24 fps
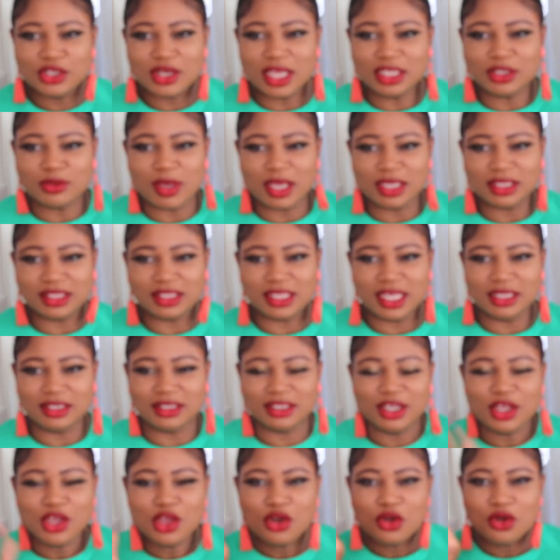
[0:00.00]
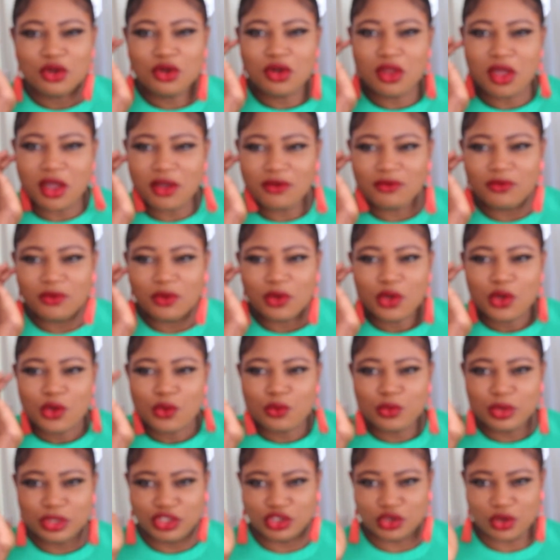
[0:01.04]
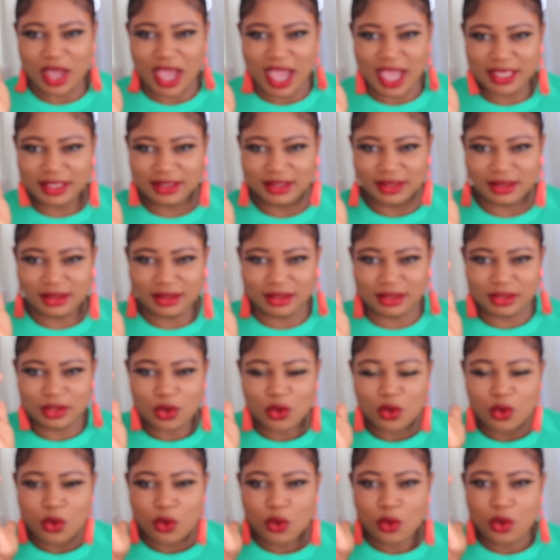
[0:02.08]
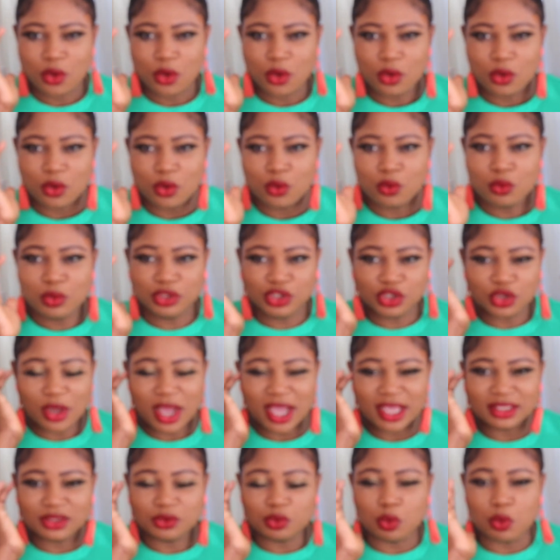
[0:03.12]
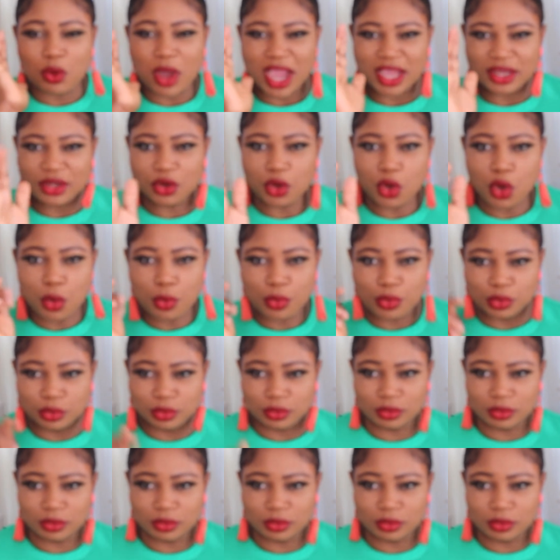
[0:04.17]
that's why I said, love with your eyes, with your eyes wide open.